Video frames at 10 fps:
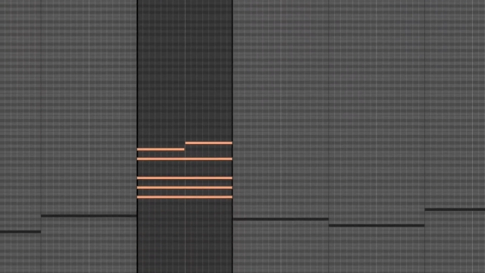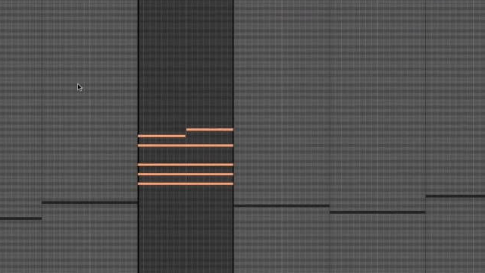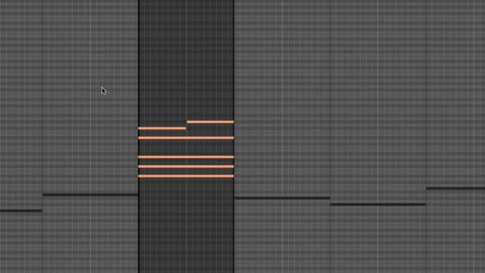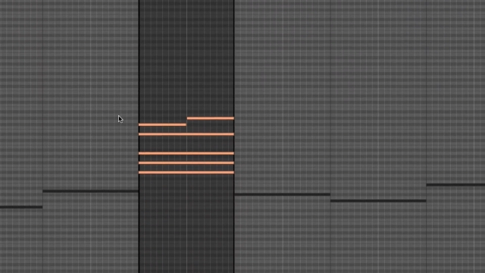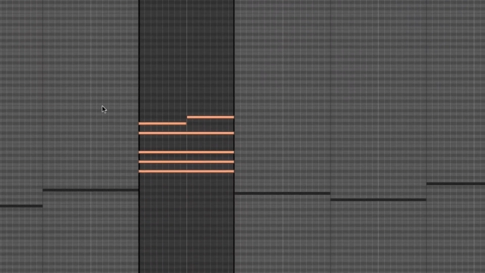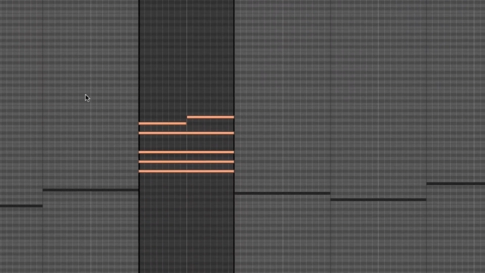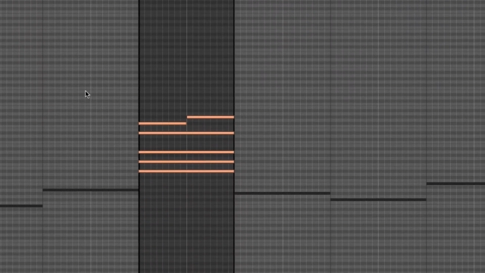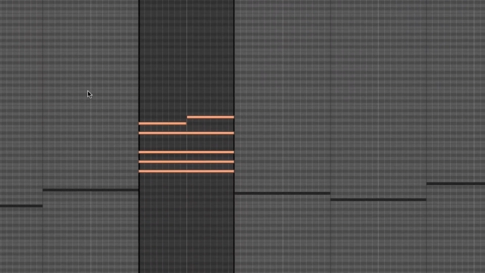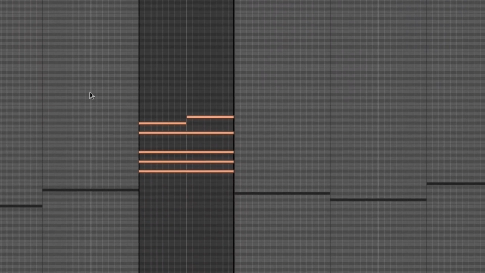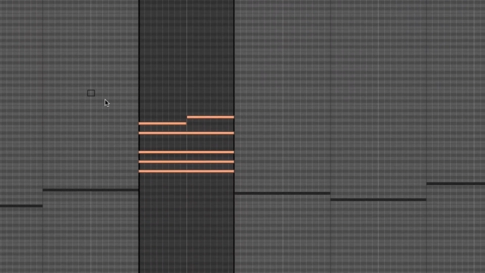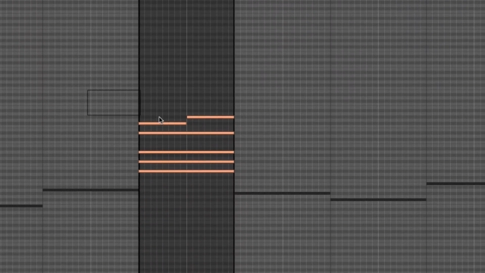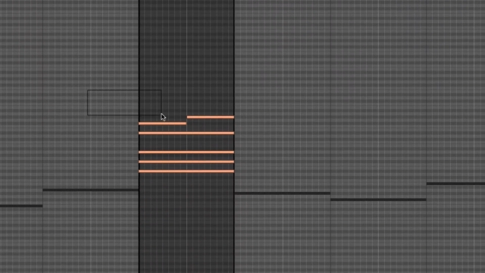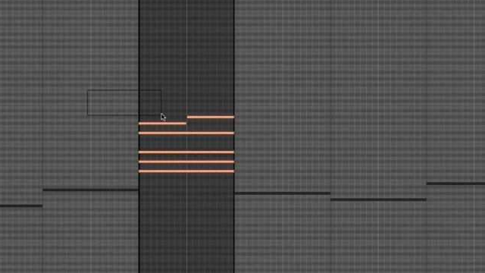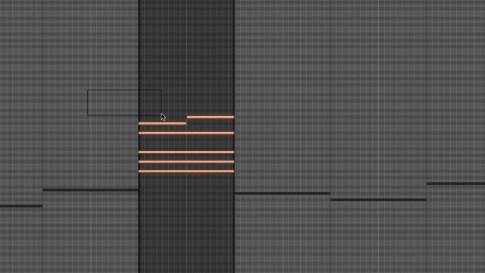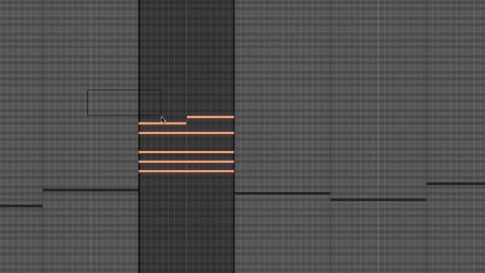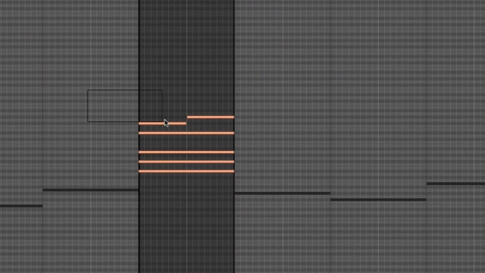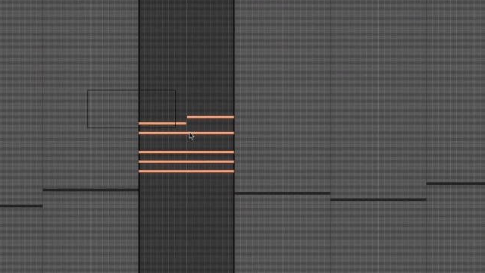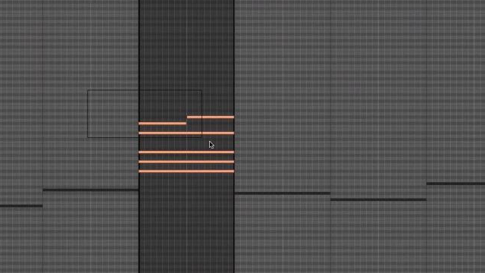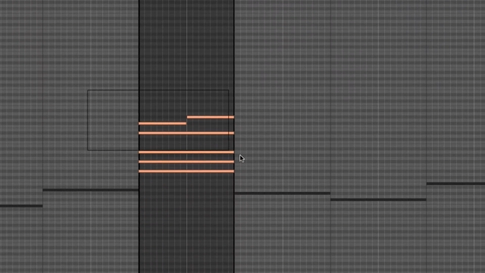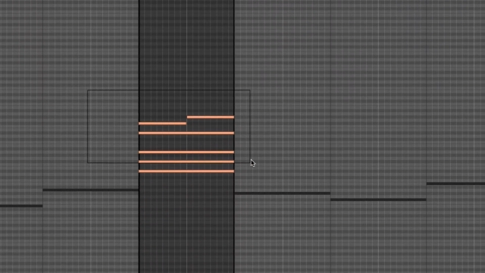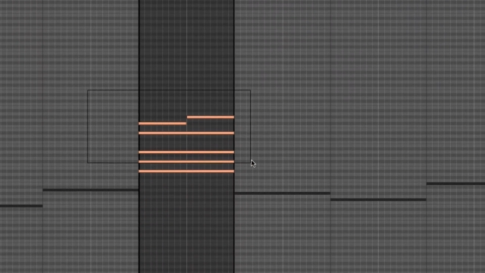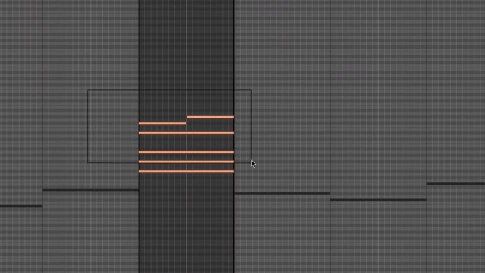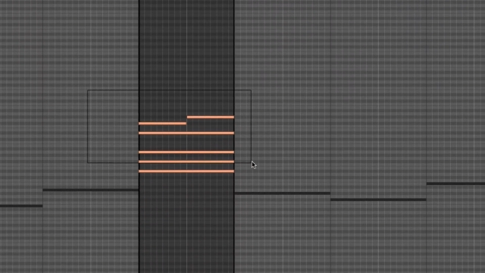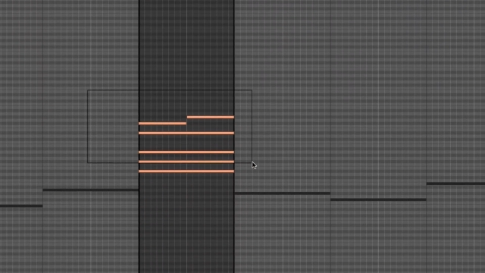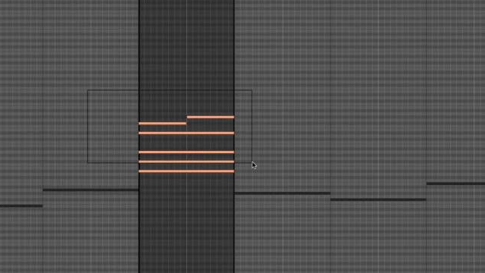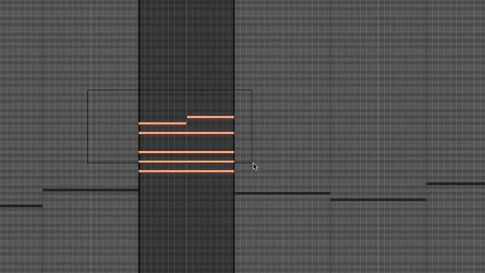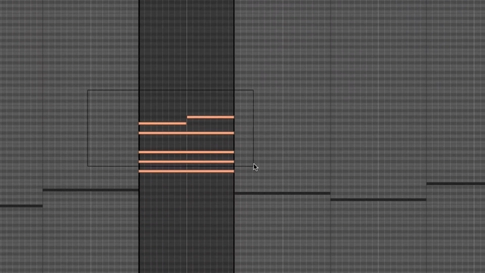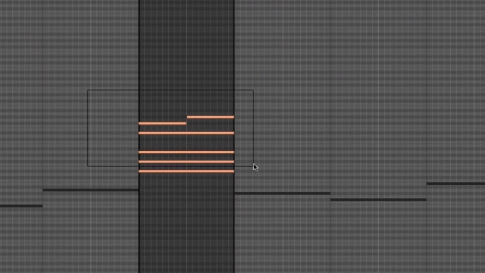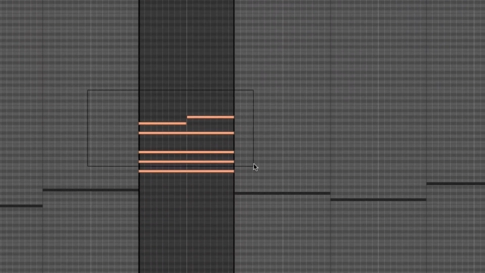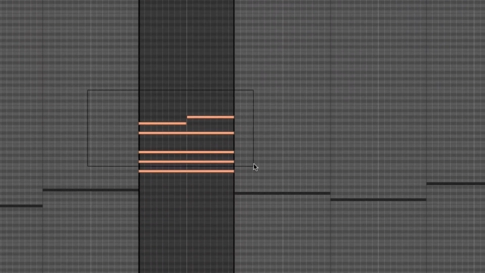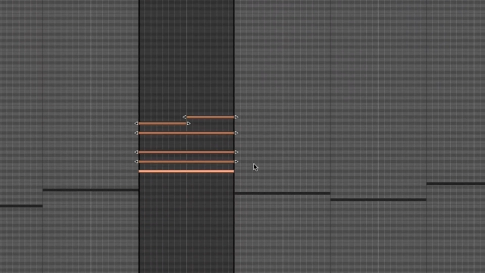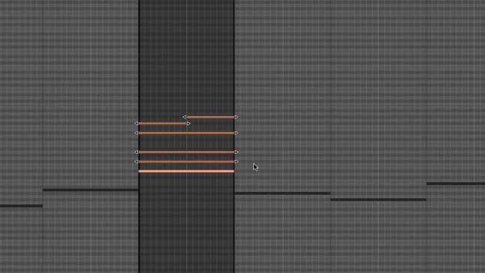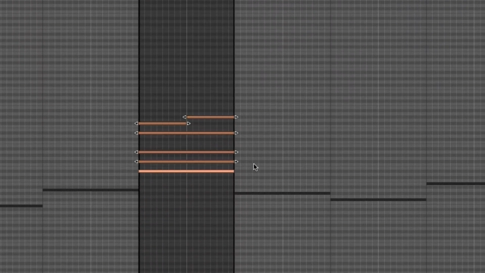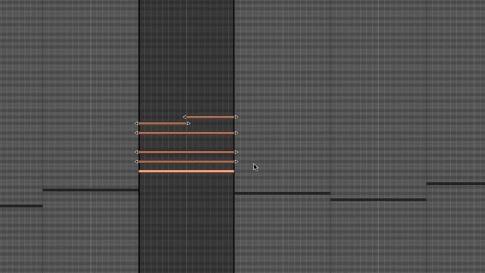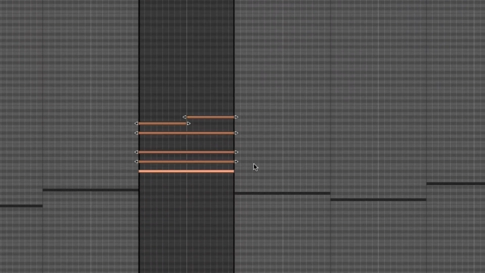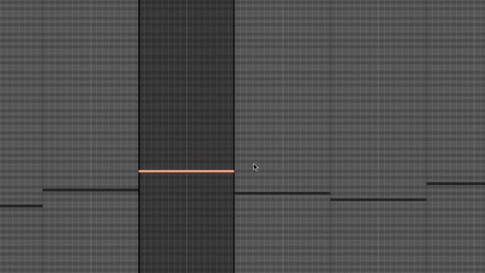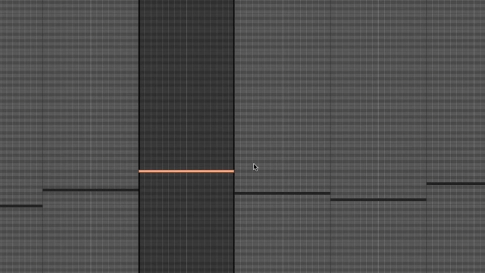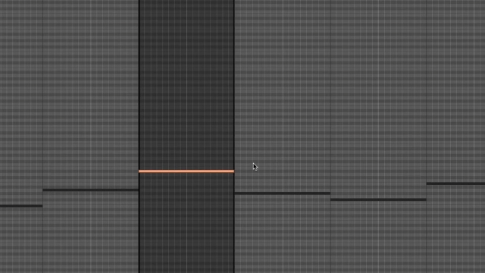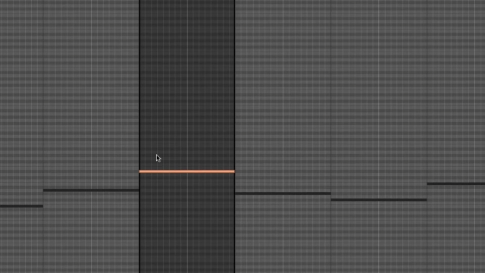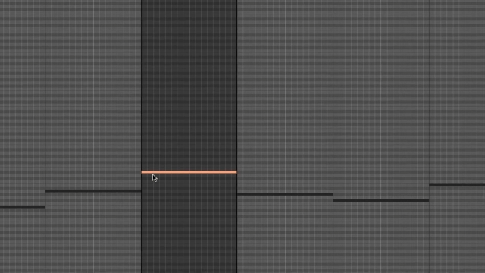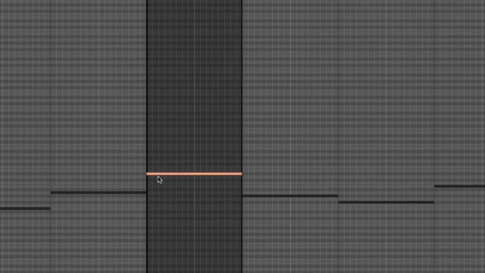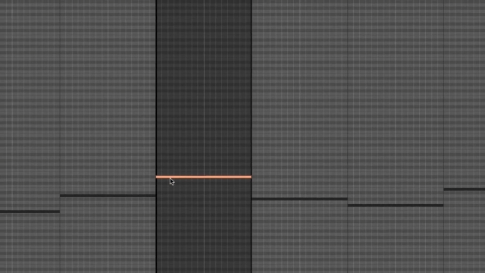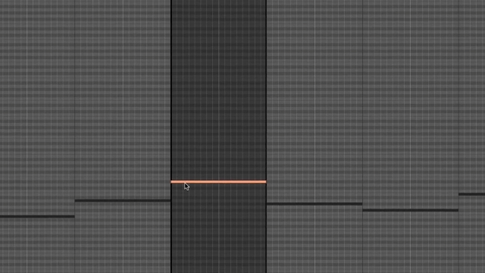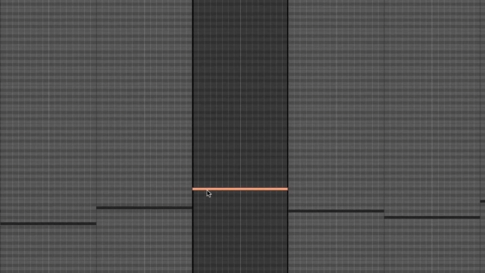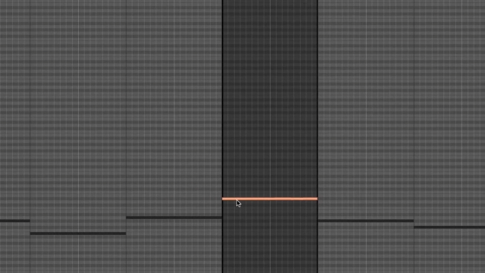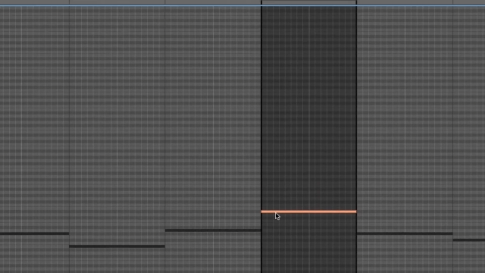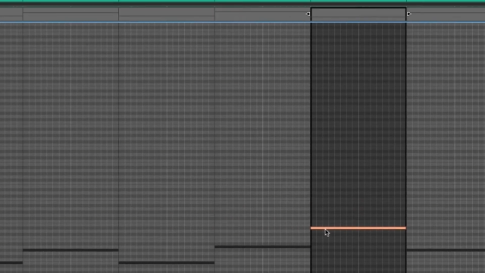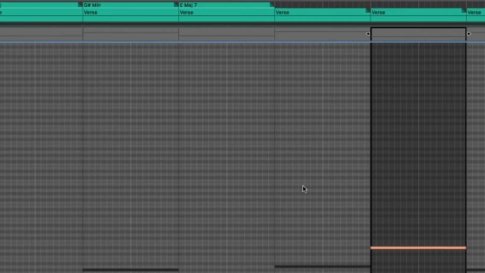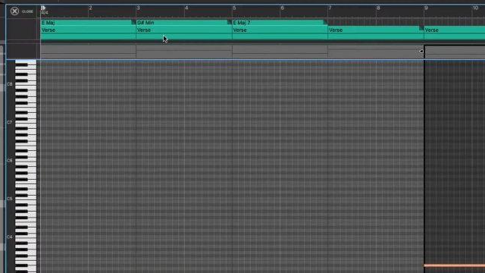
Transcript: [unreadable: no face in view]